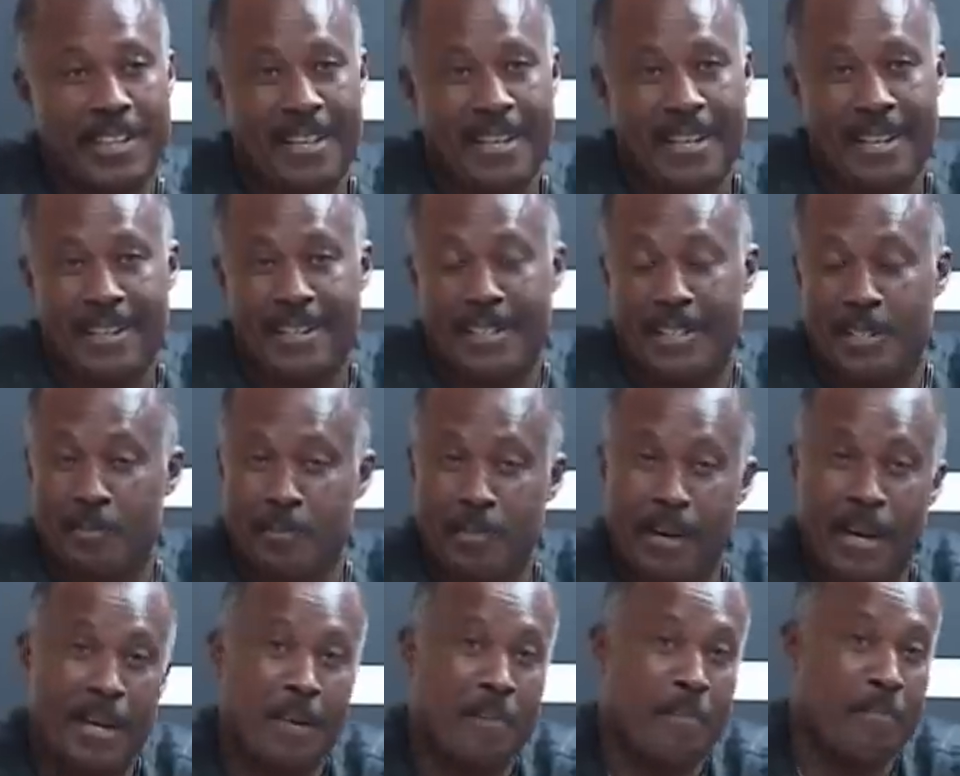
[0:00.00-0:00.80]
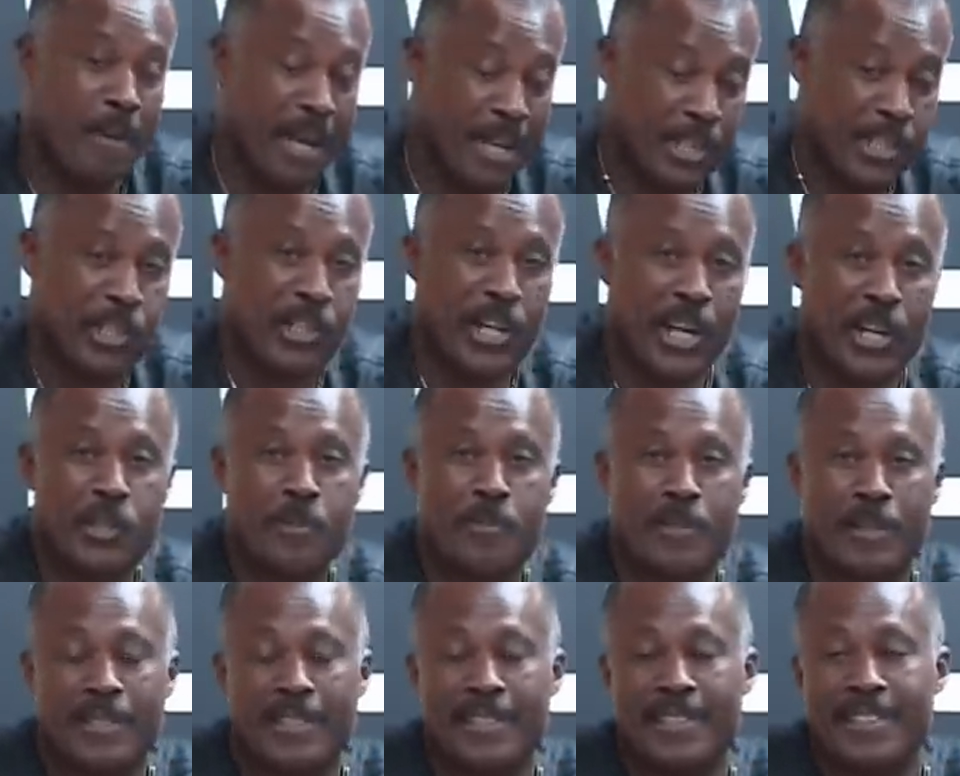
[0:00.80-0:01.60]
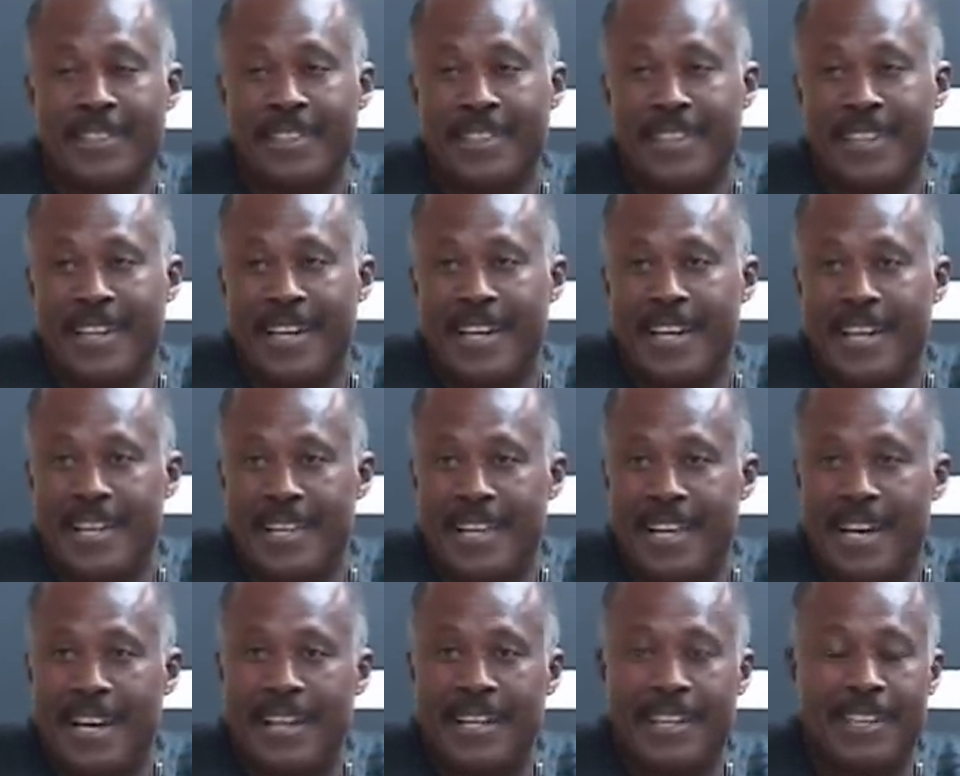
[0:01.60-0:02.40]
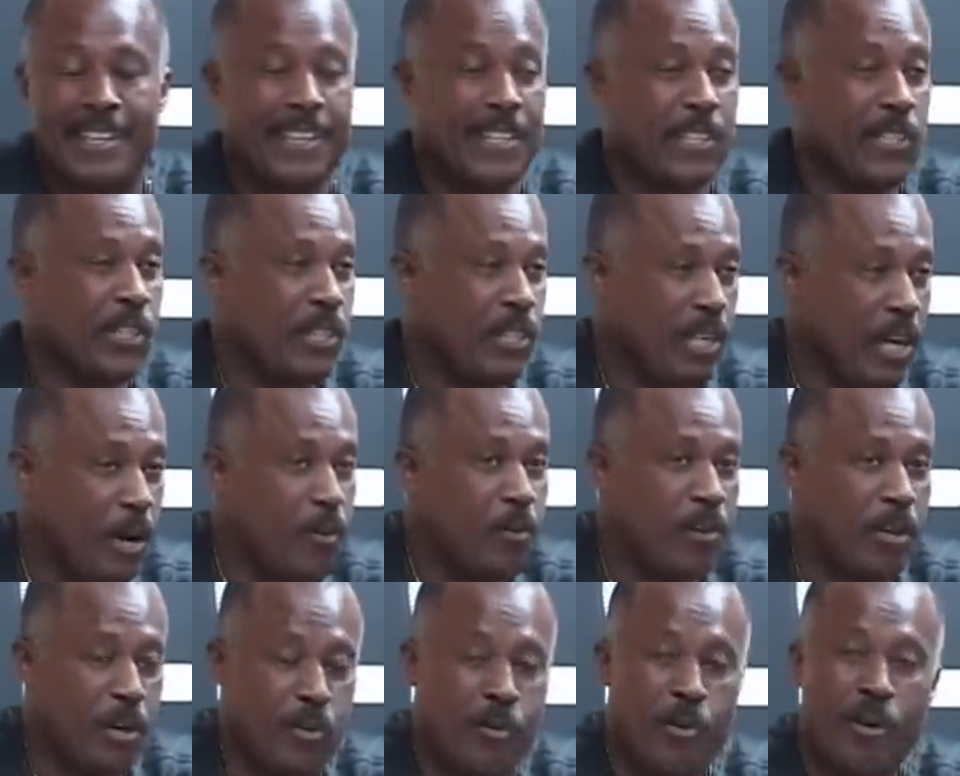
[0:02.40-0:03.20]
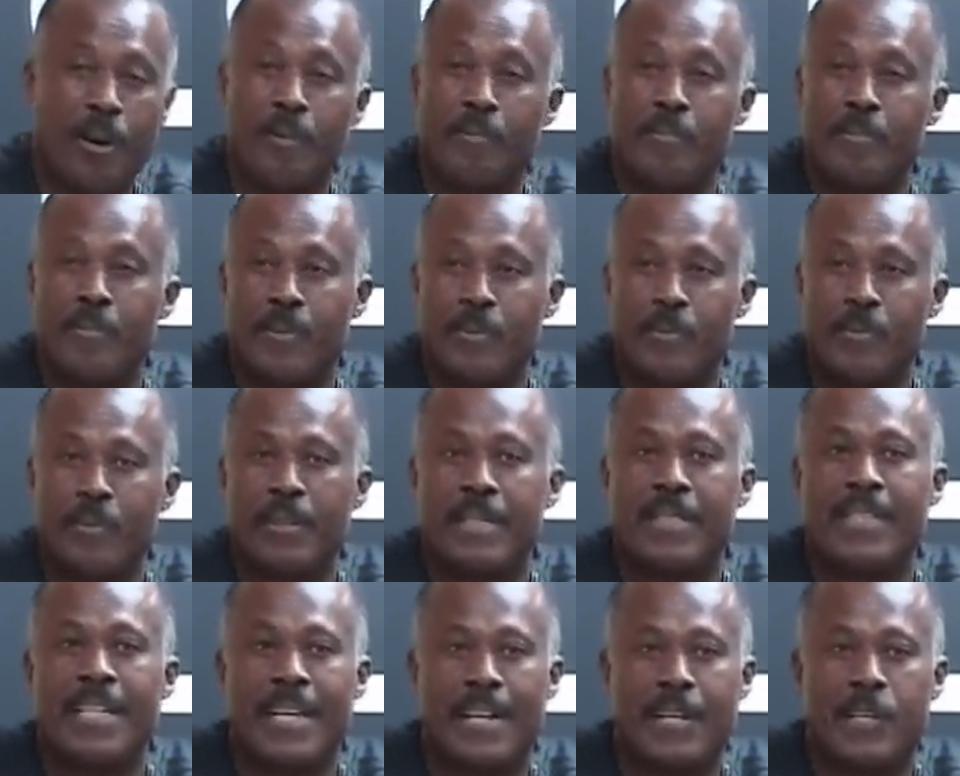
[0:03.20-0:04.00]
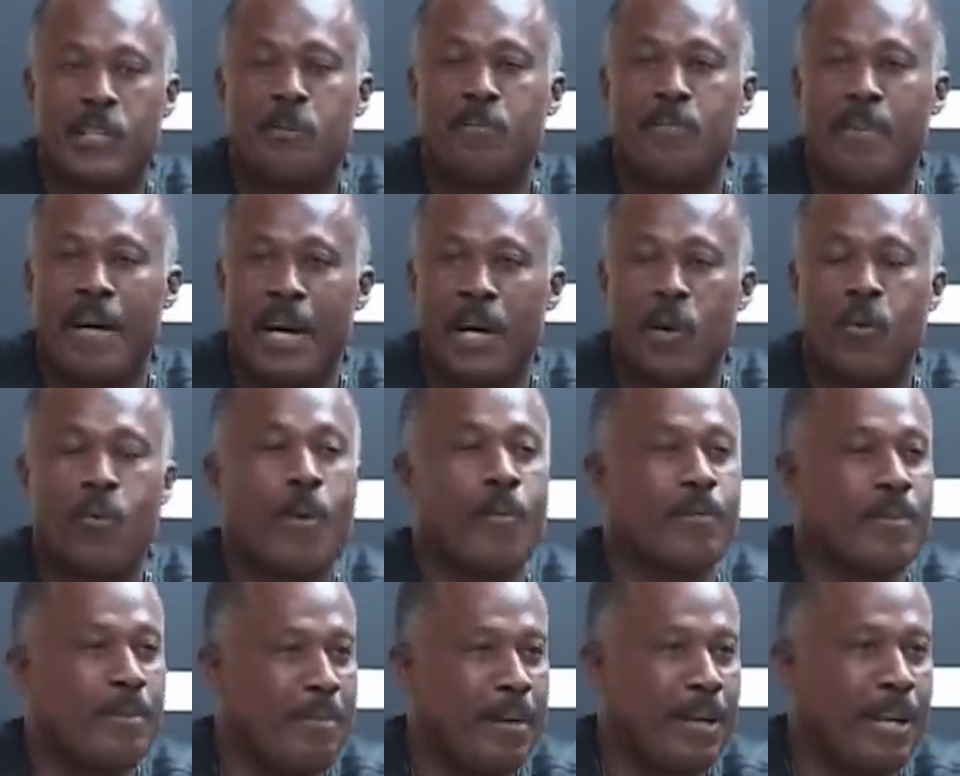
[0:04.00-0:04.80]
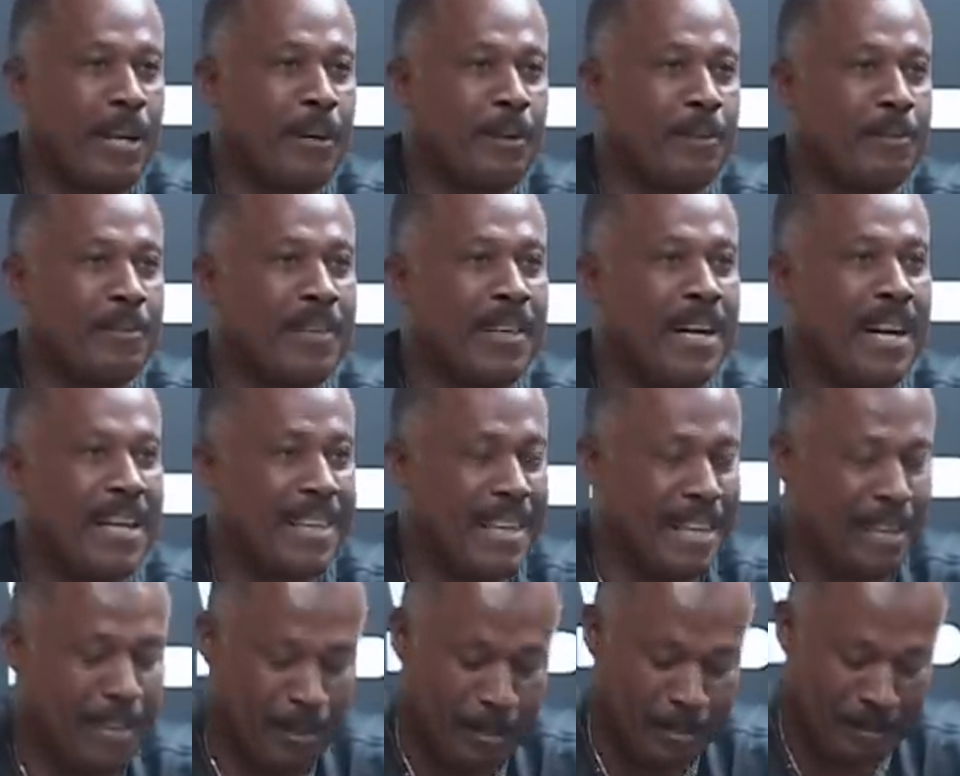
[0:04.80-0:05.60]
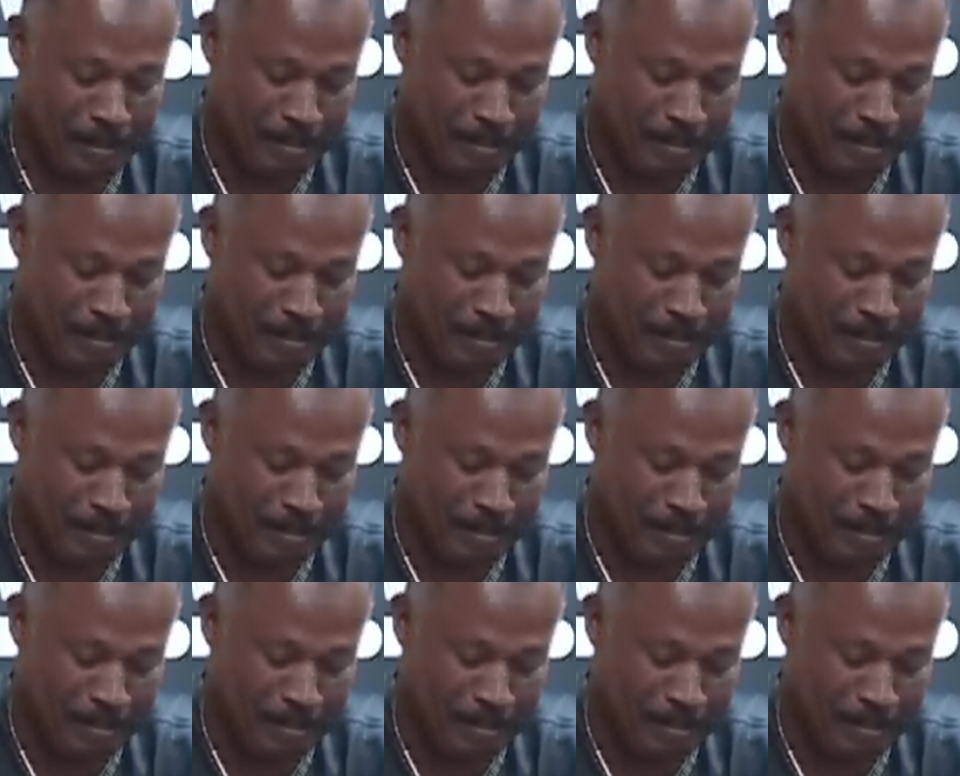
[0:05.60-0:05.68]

it is my best judgment that this younger crop will take us back where we belong. I thank you.